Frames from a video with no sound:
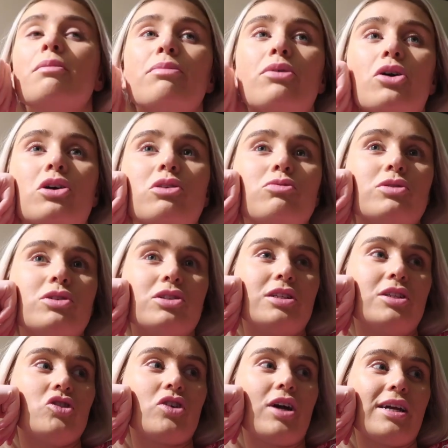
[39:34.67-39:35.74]
But we just
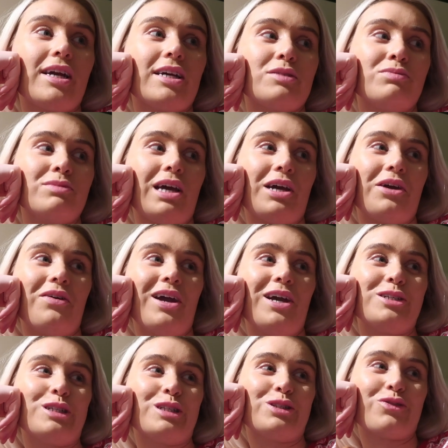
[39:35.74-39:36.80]
need to try and get some
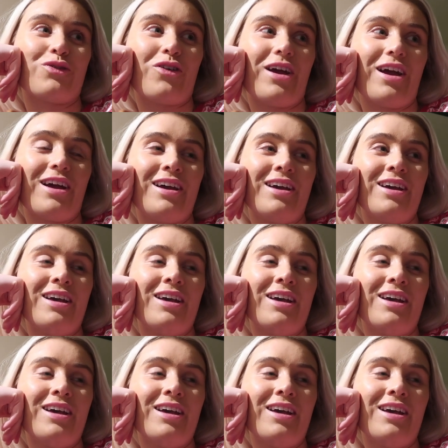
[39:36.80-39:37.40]
decorations for it.